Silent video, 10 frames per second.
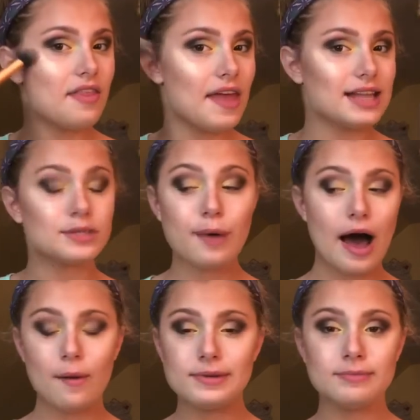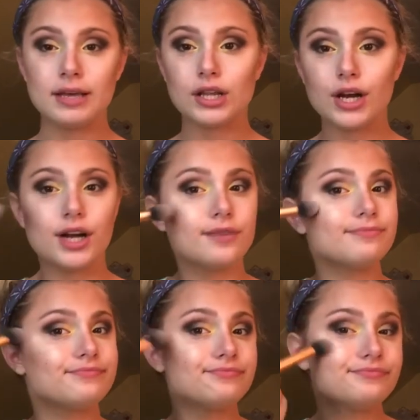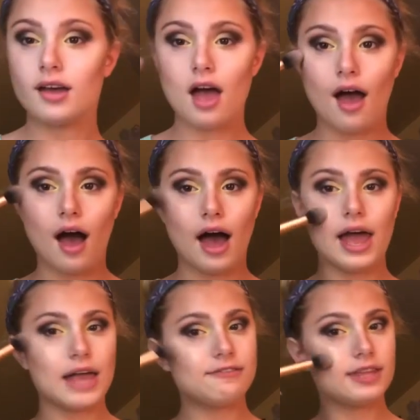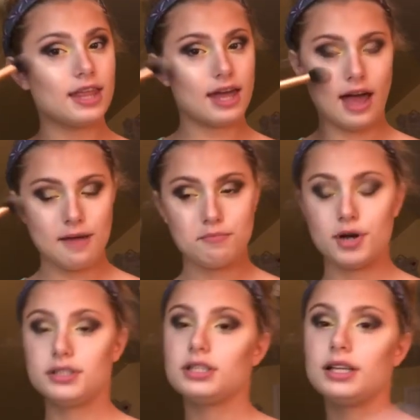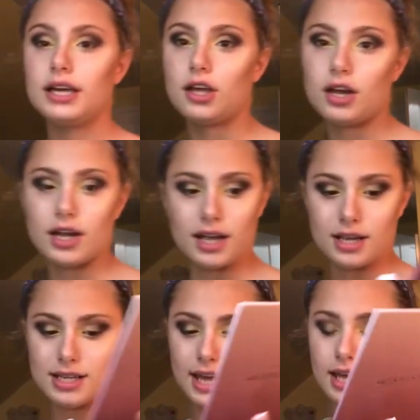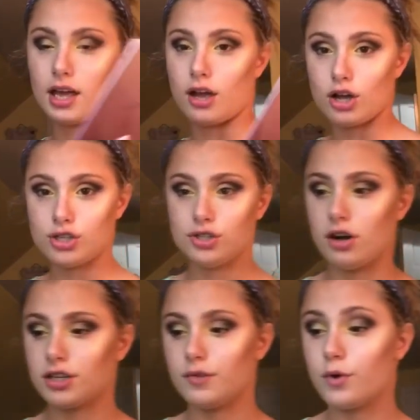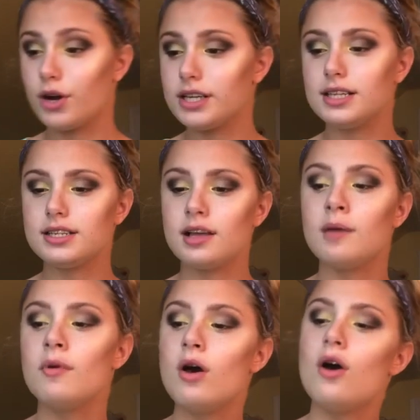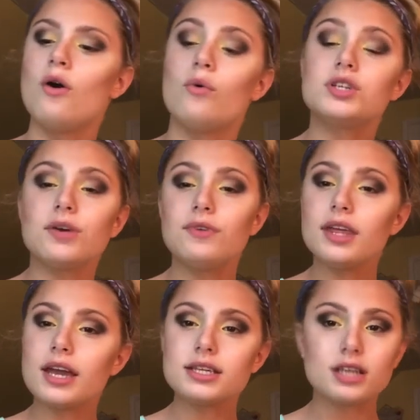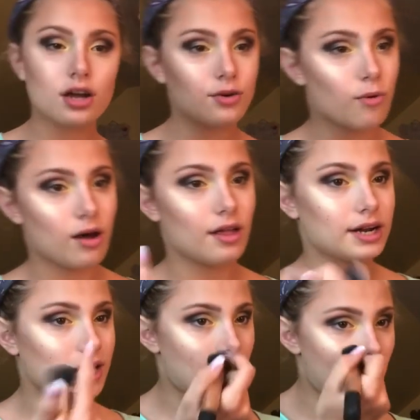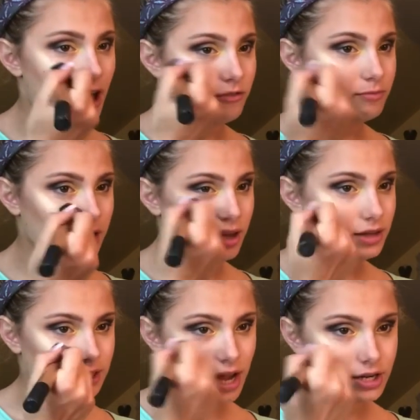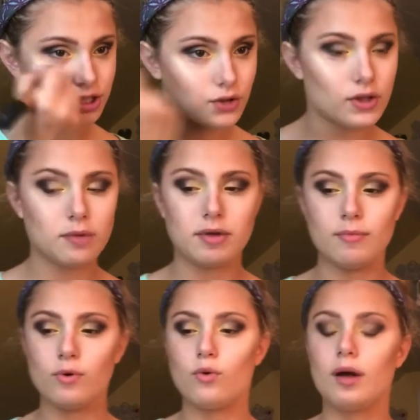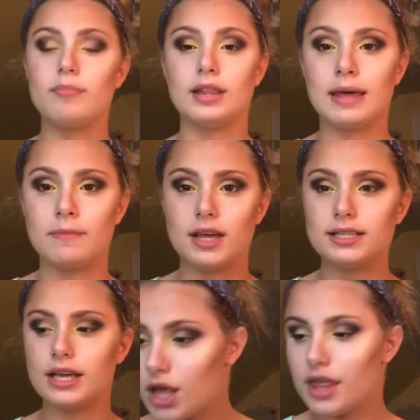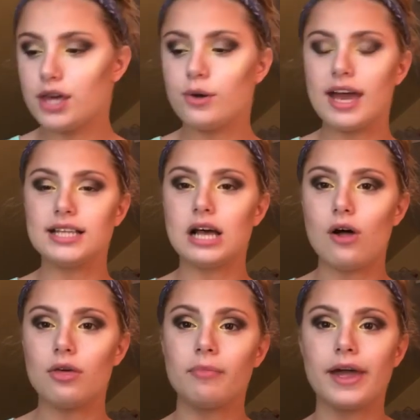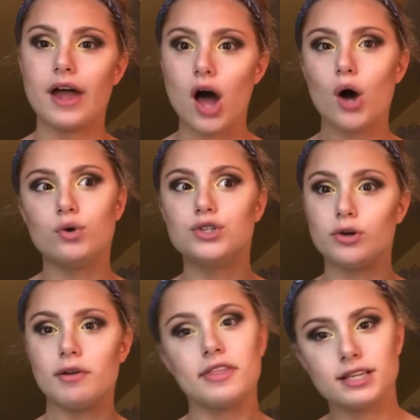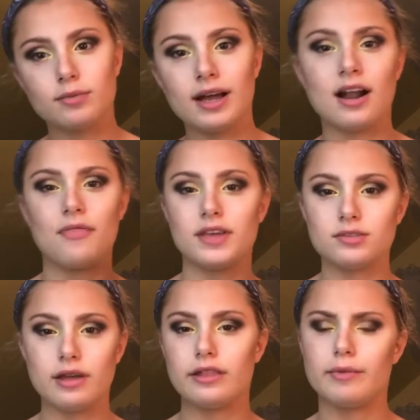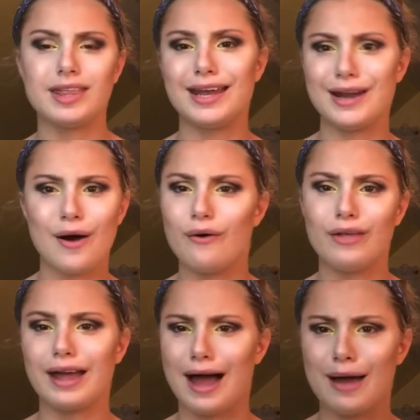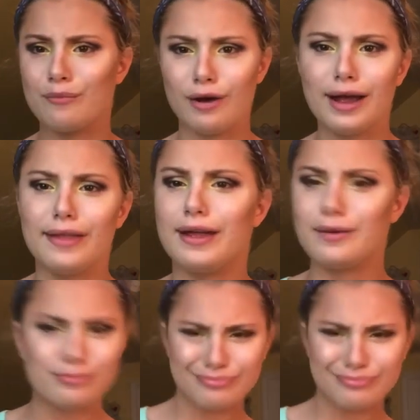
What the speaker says: That's what helps me learn. I feel like I'm personally good at taking constructive criticism, which I feel like is a good quality to have, because I just don't like people who are blameless. Like you can't tell them like, oh, do it this way, not this way. They'll be like, no, like I'm right. Like